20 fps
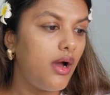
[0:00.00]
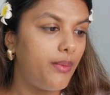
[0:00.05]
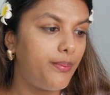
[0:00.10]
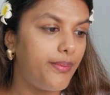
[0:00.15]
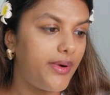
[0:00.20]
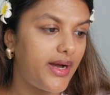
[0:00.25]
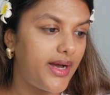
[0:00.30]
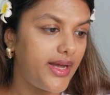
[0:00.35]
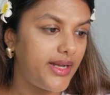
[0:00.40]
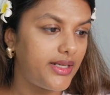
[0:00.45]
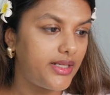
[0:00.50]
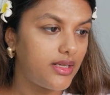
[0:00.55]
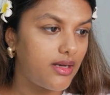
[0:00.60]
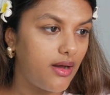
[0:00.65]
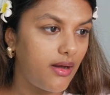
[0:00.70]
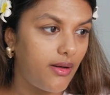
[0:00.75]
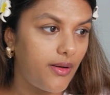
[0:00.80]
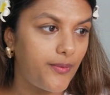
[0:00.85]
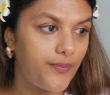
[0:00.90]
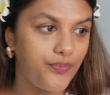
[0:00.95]
but
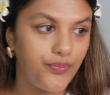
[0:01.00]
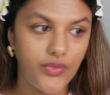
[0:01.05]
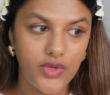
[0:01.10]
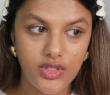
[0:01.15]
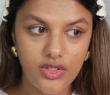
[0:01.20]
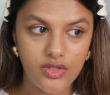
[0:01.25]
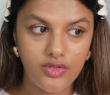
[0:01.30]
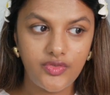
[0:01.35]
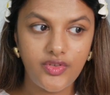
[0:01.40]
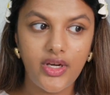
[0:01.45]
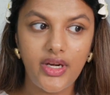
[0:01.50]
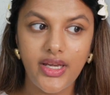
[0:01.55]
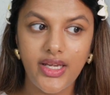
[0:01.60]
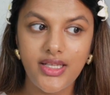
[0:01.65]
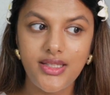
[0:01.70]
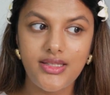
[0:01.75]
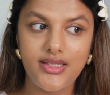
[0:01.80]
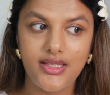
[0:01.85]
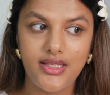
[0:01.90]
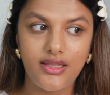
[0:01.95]
so far I
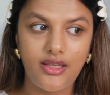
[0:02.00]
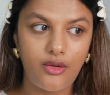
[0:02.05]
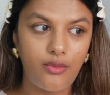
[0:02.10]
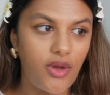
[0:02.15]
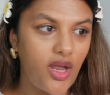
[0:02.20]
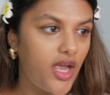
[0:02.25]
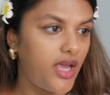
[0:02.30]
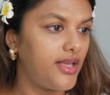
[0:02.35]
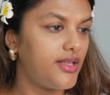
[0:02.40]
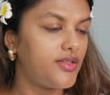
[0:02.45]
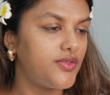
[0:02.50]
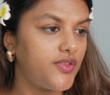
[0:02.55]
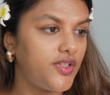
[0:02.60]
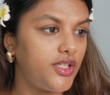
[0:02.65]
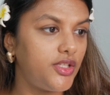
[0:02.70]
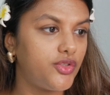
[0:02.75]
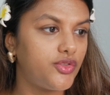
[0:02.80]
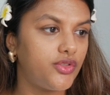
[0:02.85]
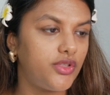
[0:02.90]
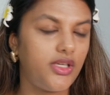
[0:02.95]
can see that my eyes
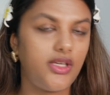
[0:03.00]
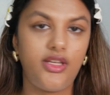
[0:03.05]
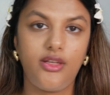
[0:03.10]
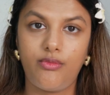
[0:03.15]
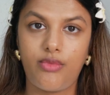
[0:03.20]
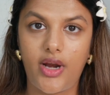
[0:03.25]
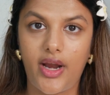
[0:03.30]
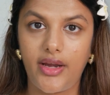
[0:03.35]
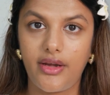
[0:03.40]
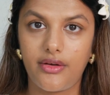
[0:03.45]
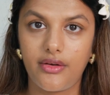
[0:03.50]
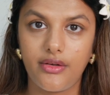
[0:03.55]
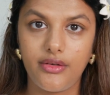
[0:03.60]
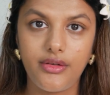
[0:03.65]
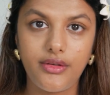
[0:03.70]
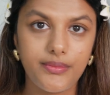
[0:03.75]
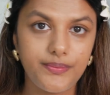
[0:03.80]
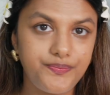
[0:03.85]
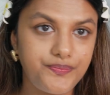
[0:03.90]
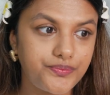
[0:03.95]
feel really
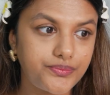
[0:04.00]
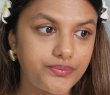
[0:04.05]
brightened.